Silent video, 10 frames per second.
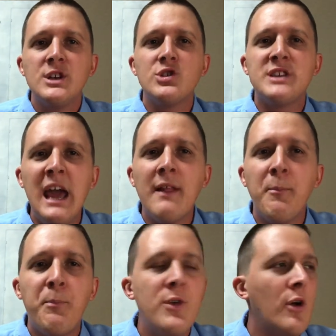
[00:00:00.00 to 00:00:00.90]
So
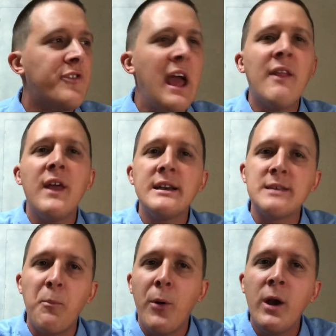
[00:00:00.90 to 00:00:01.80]
take
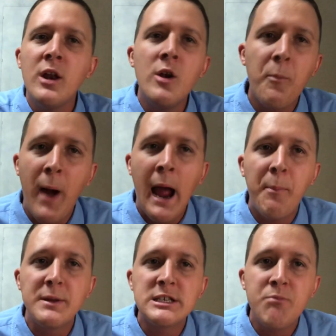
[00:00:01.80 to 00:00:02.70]
this and put it in your
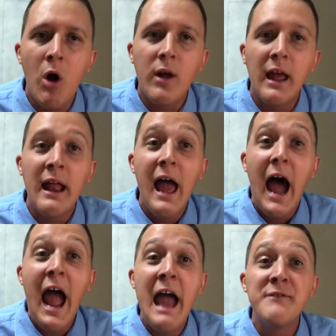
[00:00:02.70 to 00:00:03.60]
pipe and smoke it.
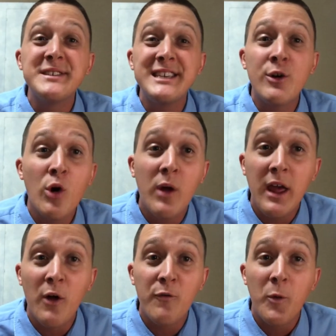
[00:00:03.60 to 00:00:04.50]
I have zero
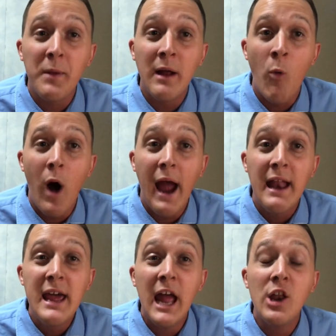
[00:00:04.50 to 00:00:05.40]
guilt for being
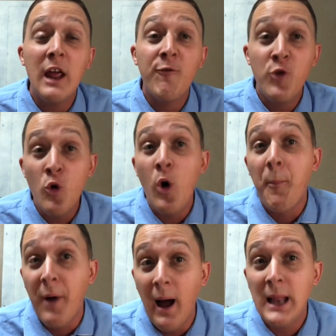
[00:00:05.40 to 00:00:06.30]
white. And if you
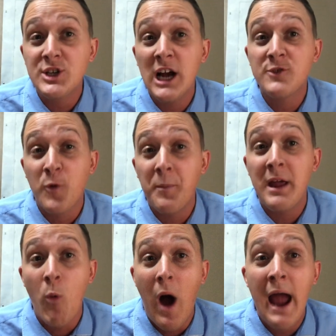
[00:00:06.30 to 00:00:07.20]
apologize for
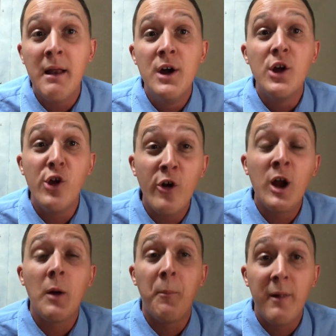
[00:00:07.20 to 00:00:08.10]
being white, you're
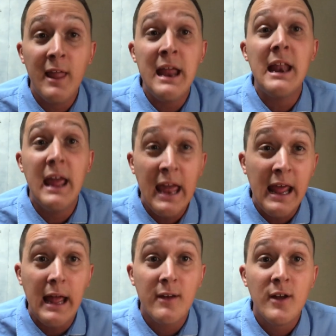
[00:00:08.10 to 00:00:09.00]
a complete
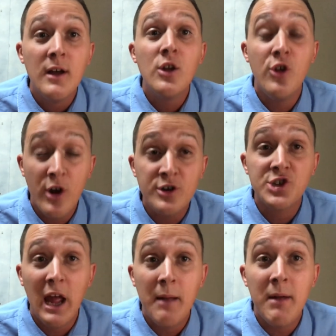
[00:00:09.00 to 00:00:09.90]
idiot. You
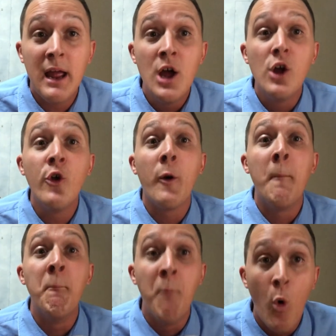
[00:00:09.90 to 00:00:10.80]
understand me? You're a
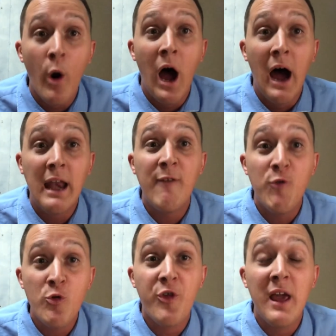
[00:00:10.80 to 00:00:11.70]
moron if
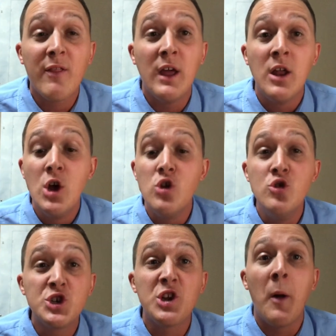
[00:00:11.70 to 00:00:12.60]
you think that
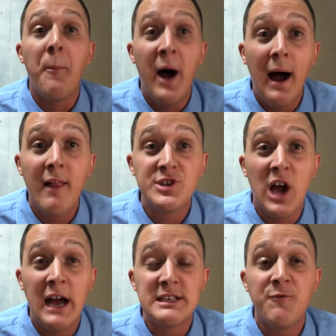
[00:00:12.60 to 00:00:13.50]
you should
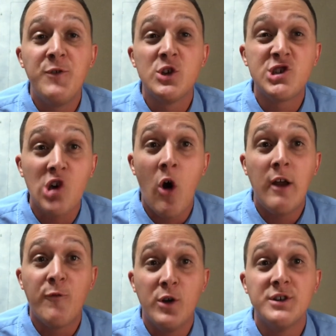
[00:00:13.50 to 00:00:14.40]
apologize and feel
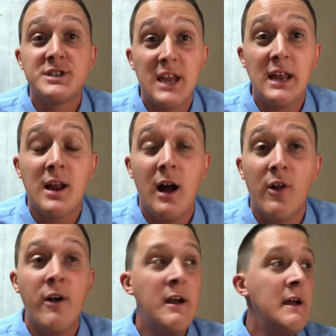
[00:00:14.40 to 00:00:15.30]
sorry for your skin
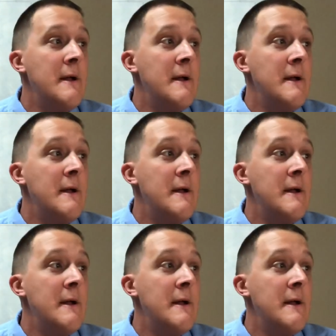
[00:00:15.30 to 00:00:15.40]
color.